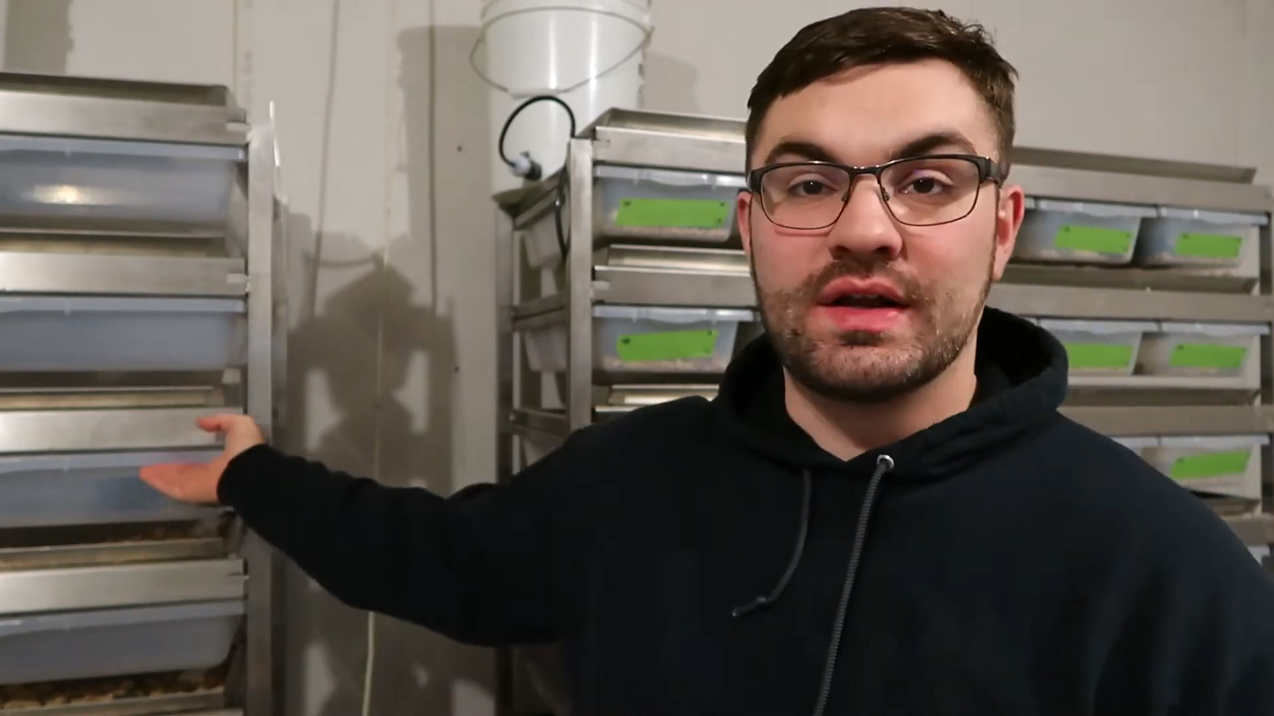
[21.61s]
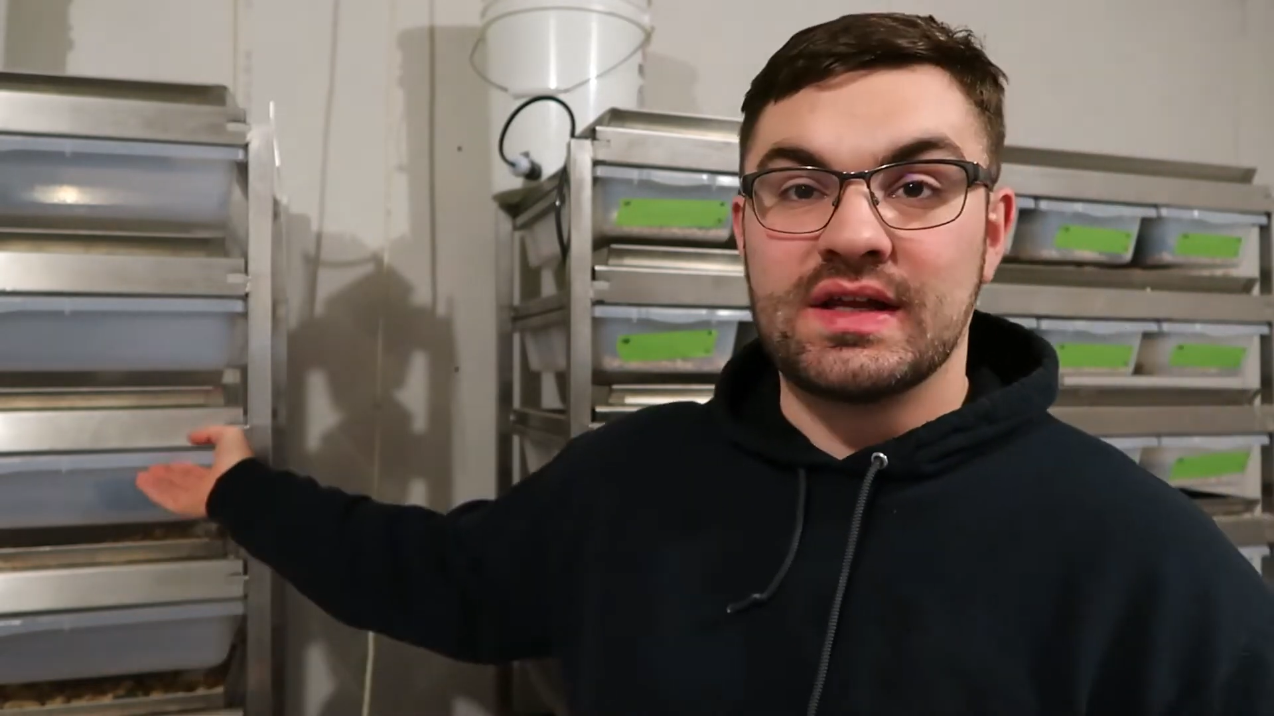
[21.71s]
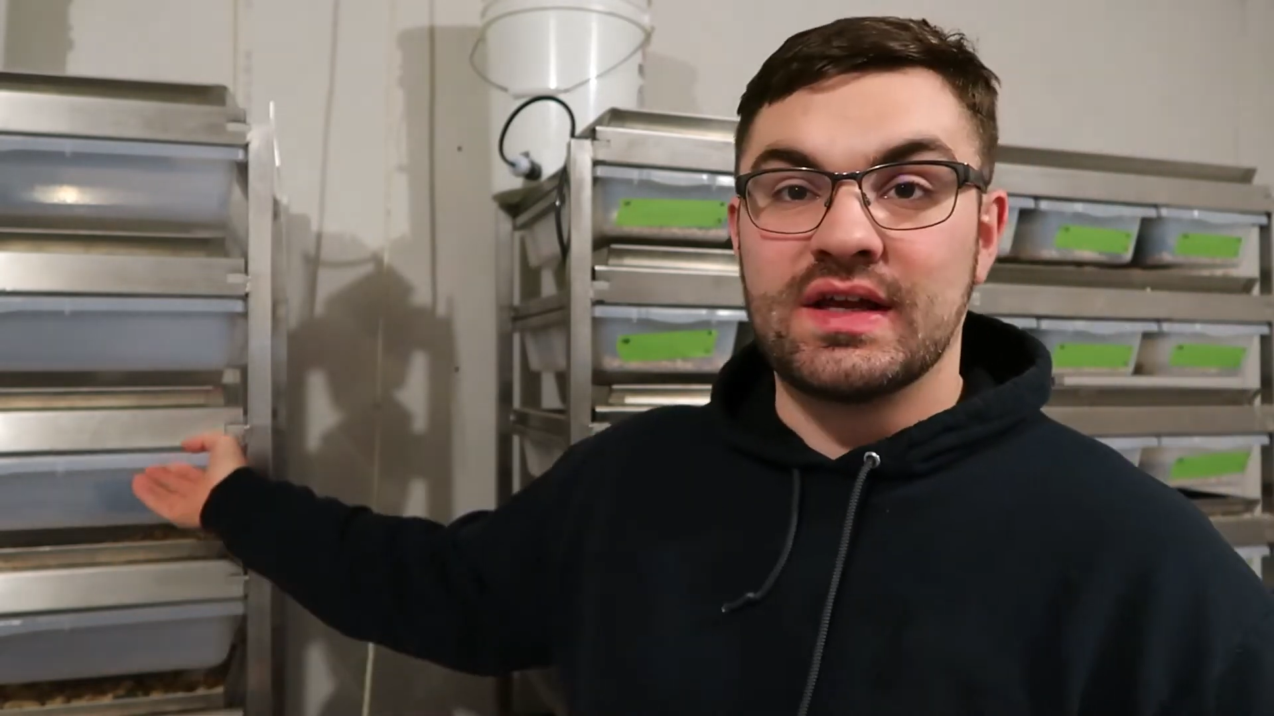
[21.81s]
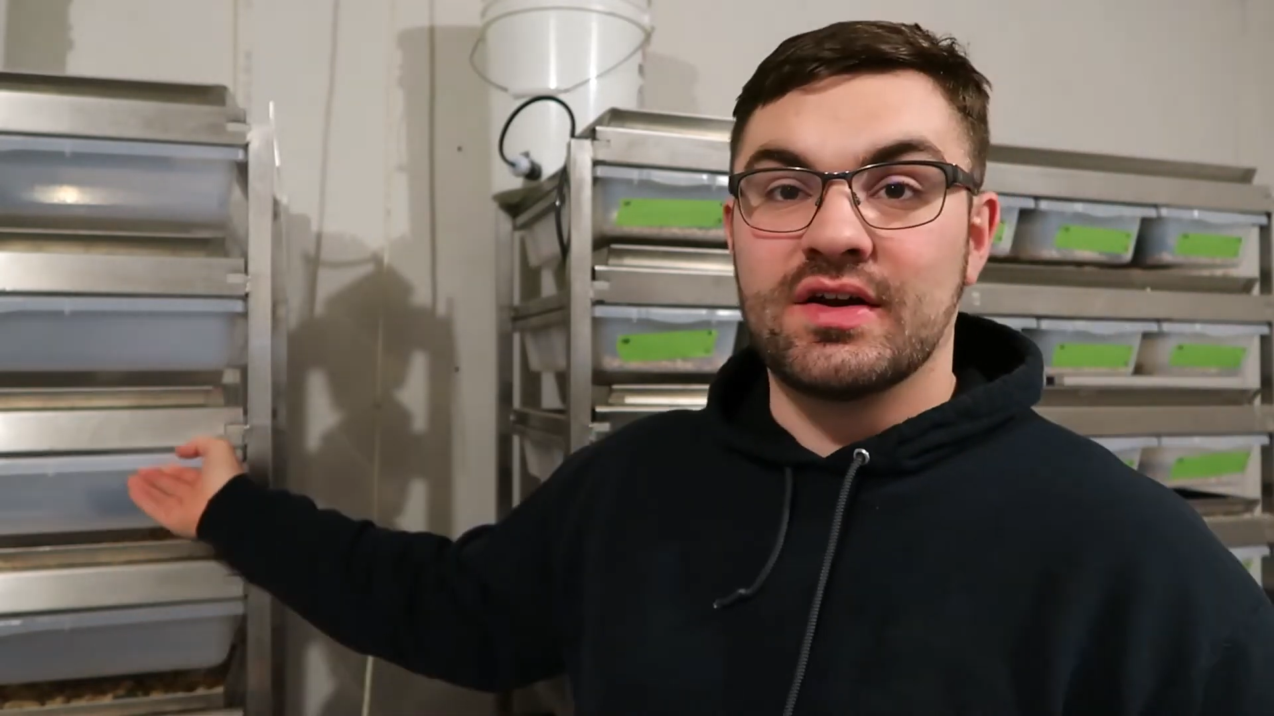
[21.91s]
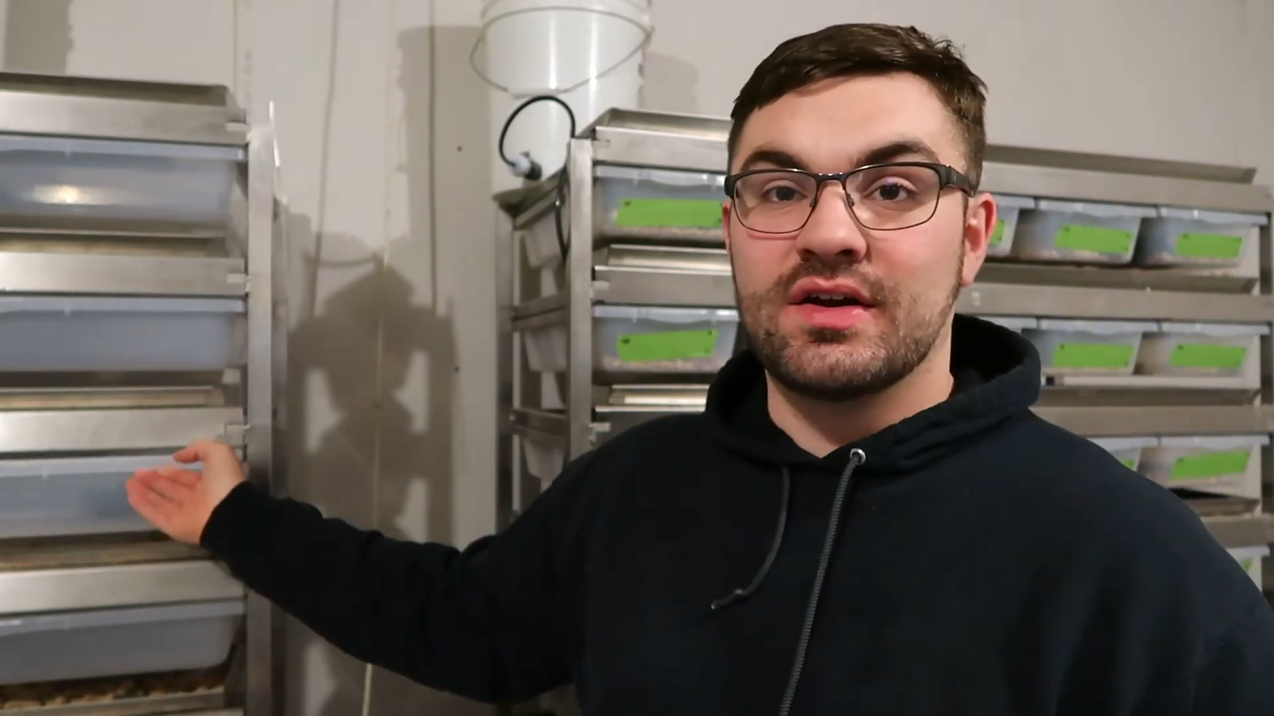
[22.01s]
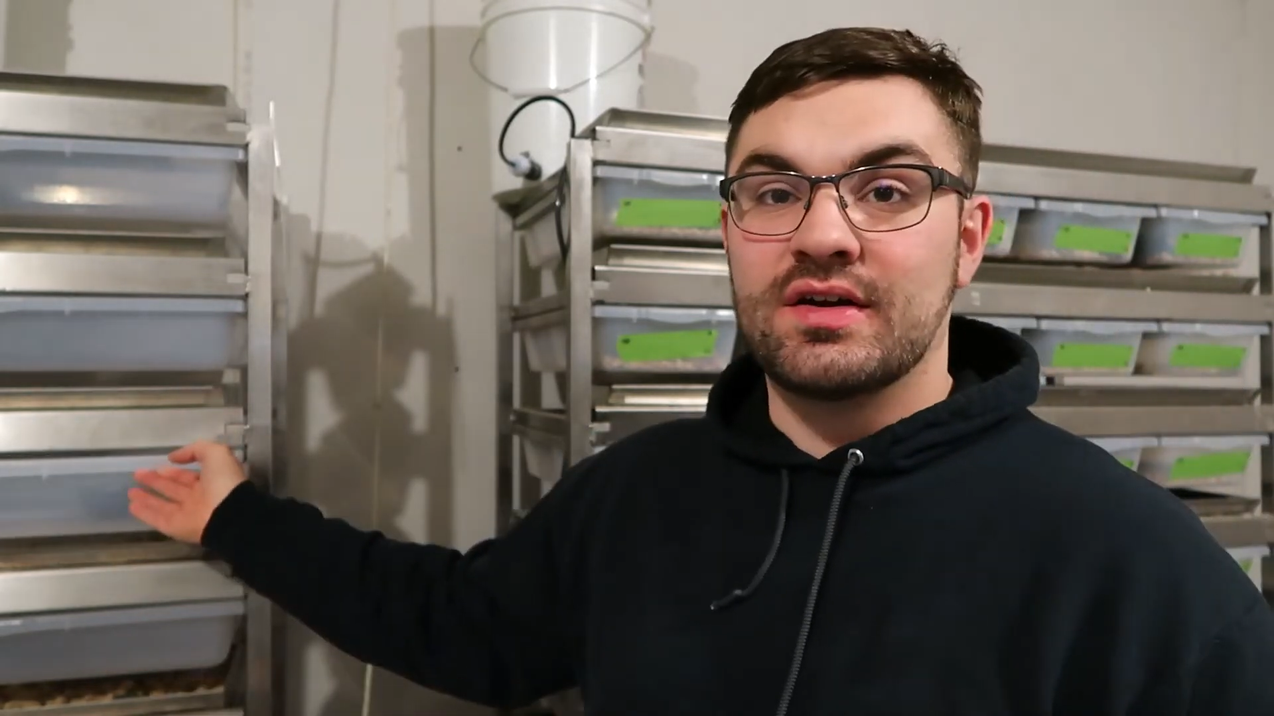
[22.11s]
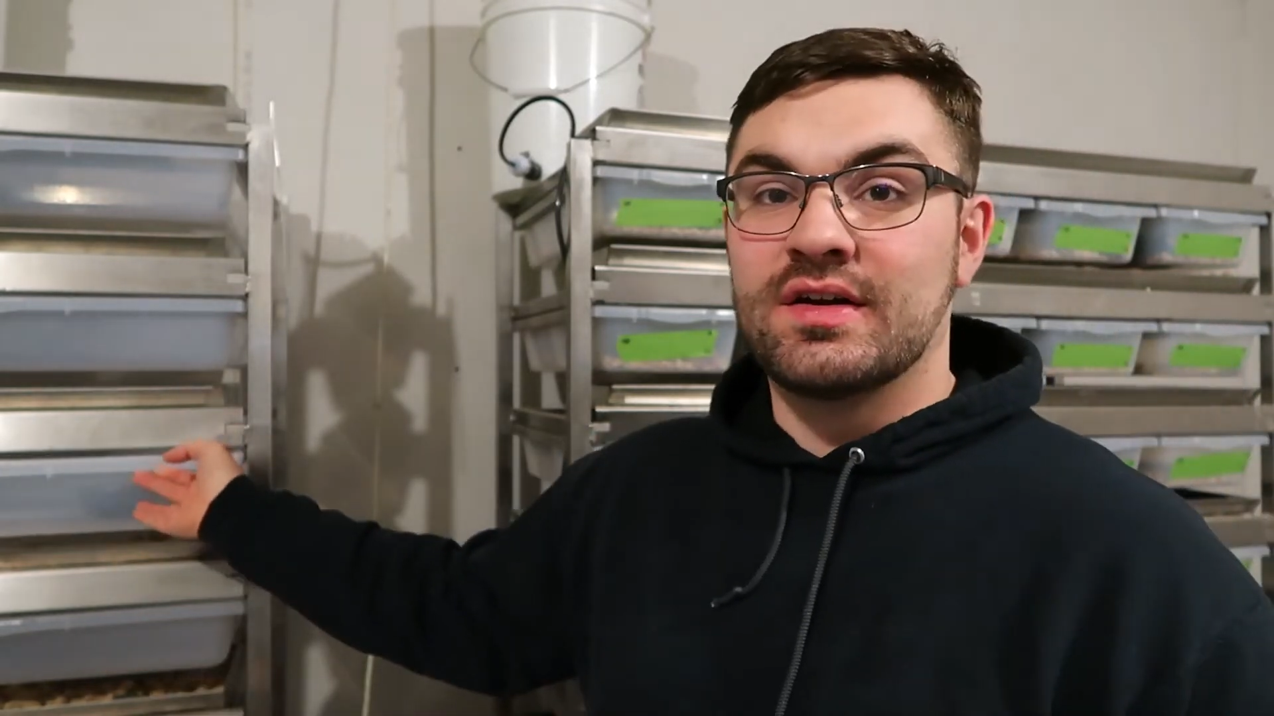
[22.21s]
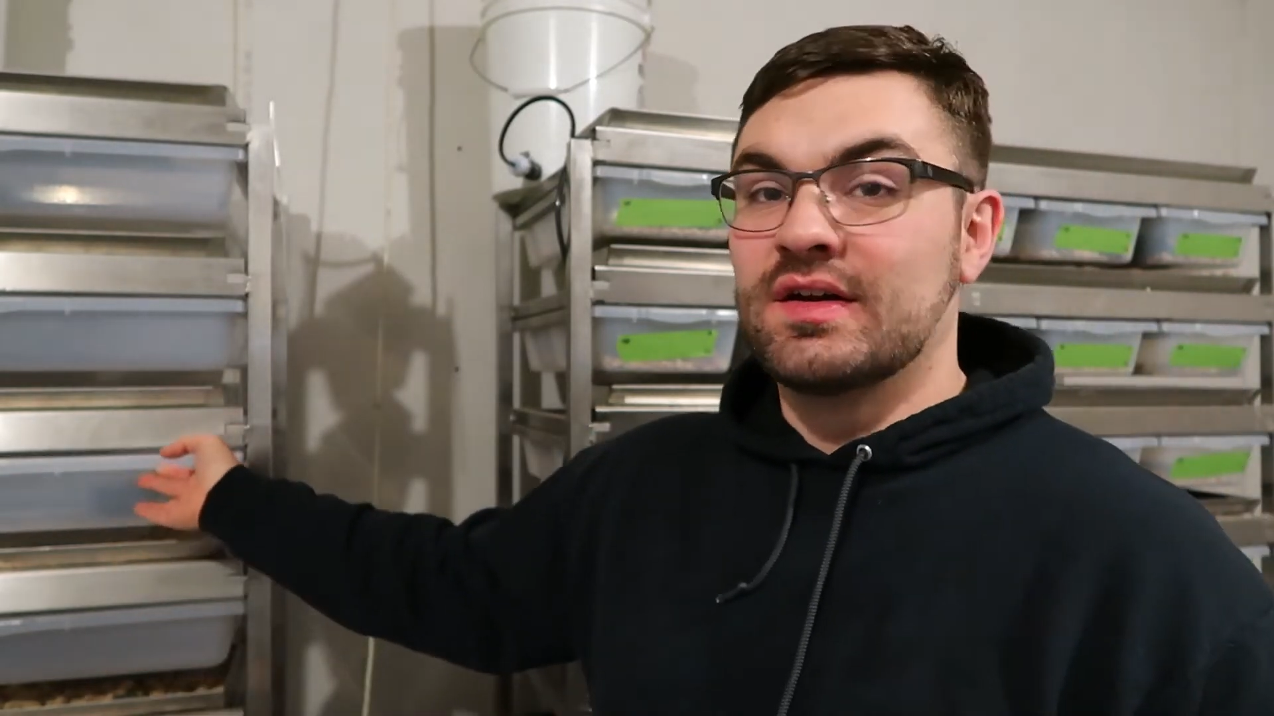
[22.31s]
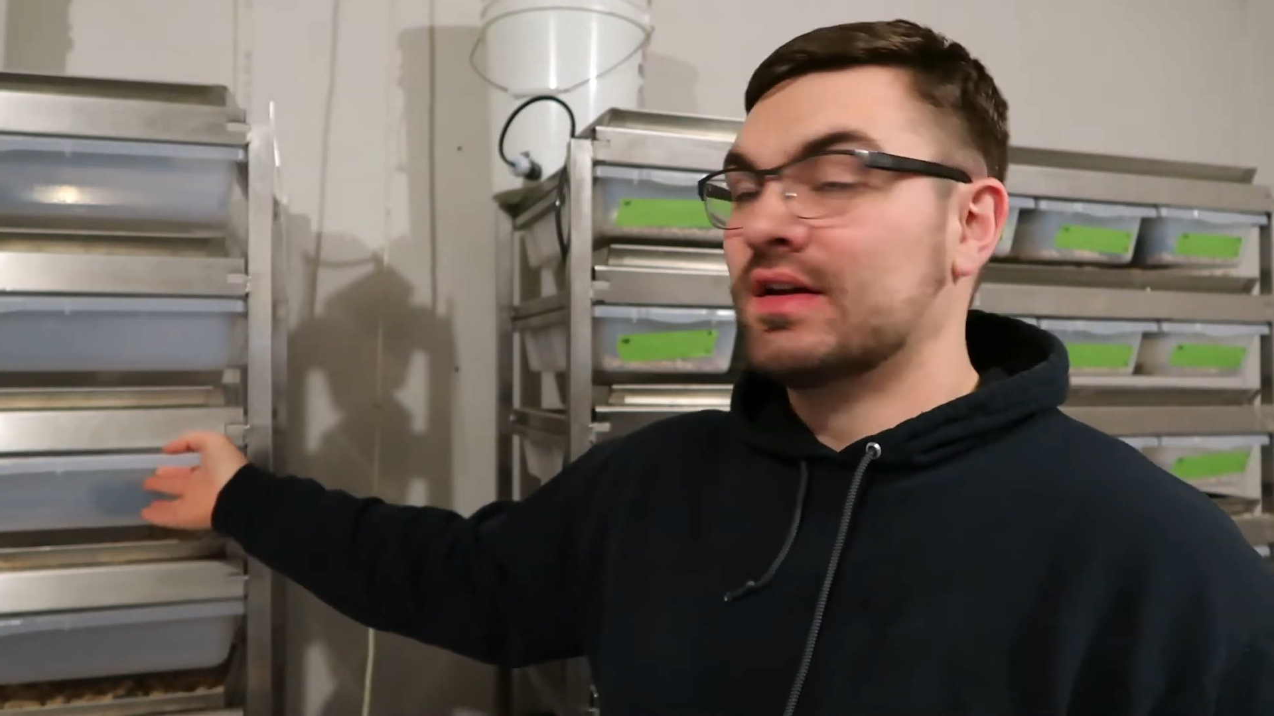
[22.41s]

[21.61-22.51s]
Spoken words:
here